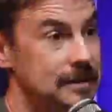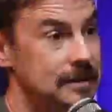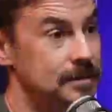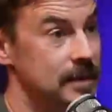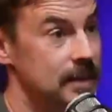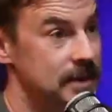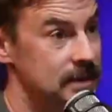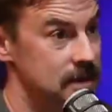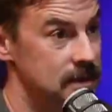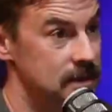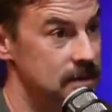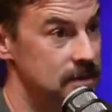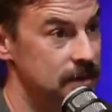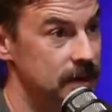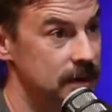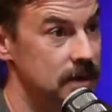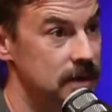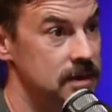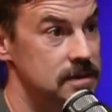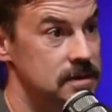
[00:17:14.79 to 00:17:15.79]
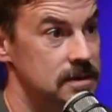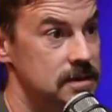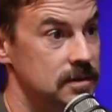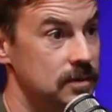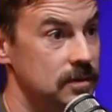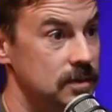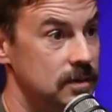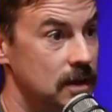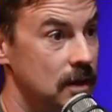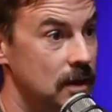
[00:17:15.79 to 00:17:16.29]
it makes sense, because
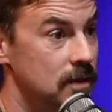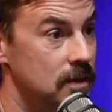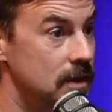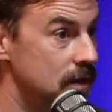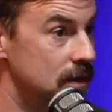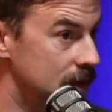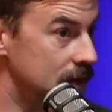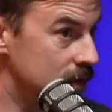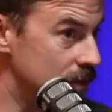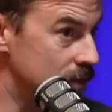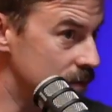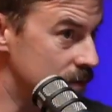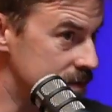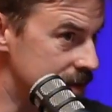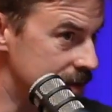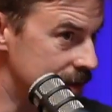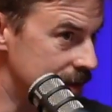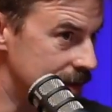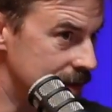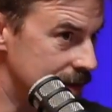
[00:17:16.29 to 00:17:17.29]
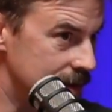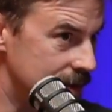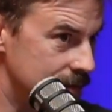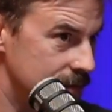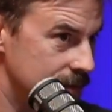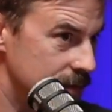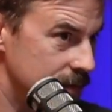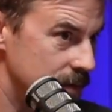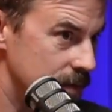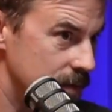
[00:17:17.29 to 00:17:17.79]
now the landlord's taking care
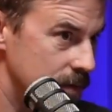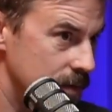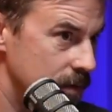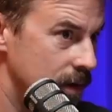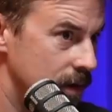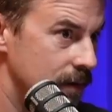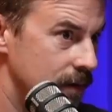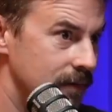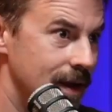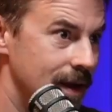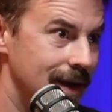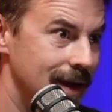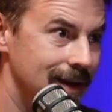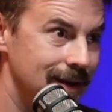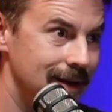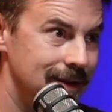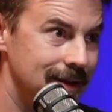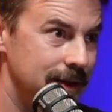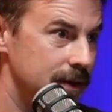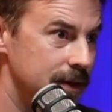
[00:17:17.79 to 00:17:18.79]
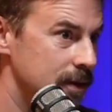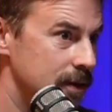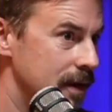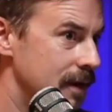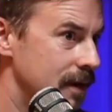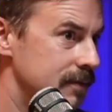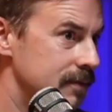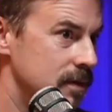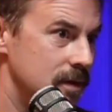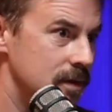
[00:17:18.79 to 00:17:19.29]
of it. You don't have anything. You
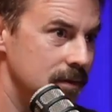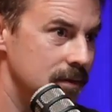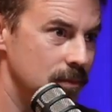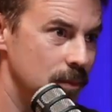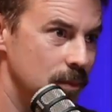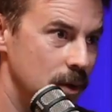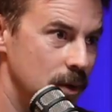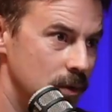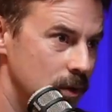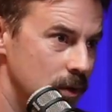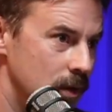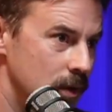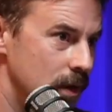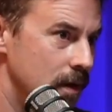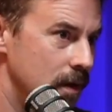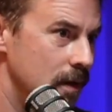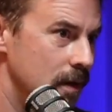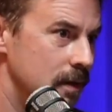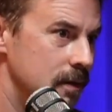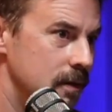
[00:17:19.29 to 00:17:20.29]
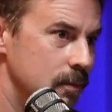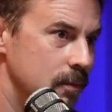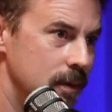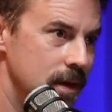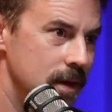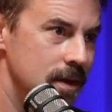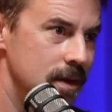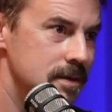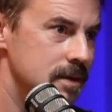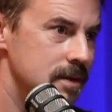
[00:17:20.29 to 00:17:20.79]
have to, mow the lawn, the
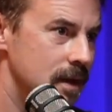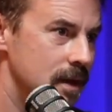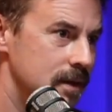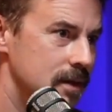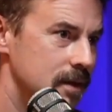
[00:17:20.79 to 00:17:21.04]
weeds, nothing.